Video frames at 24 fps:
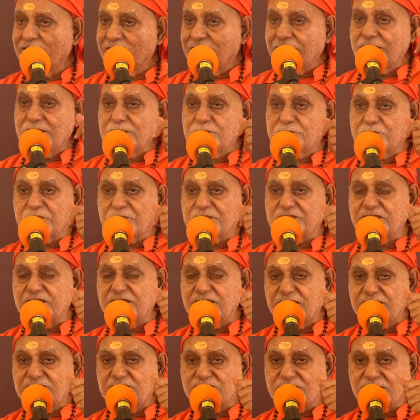He is
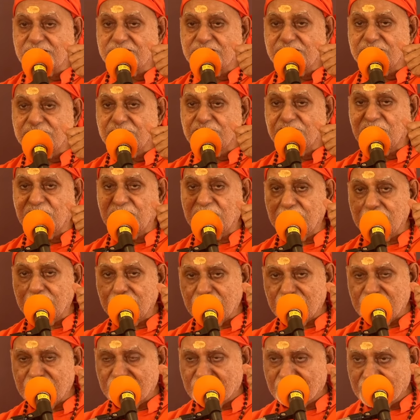presented such a
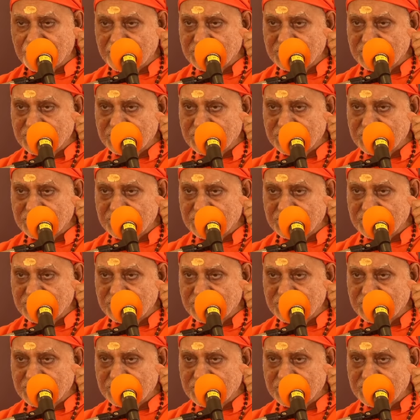vehement